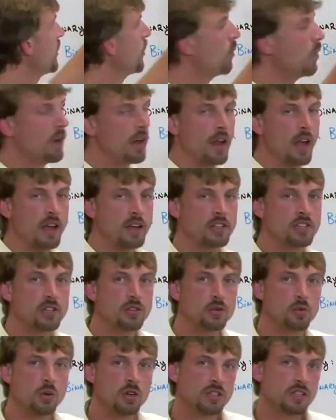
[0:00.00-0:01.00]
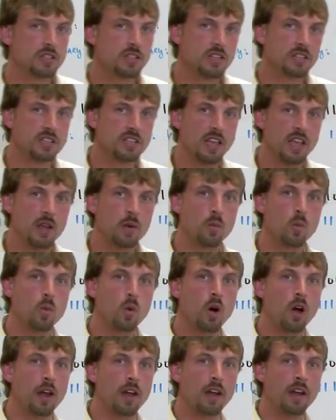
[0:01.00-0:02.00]
the
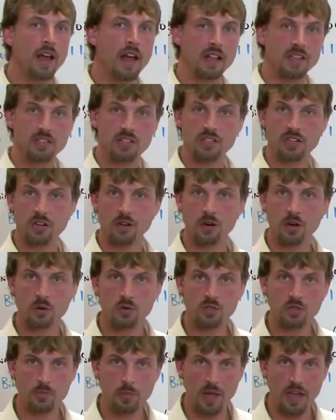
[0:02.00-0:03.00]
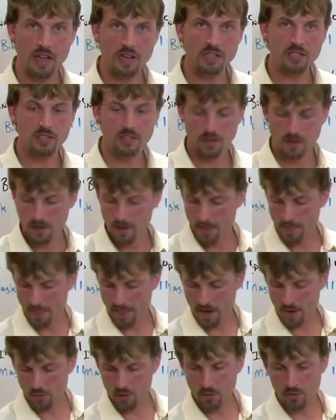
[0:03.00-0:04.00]
192.168.1.0 space
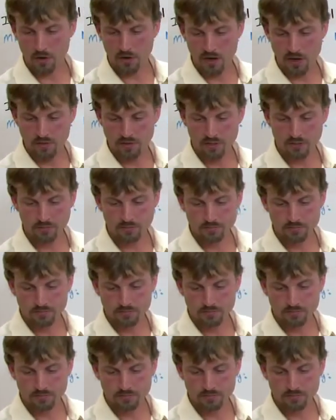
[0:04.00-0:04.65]
that we were given,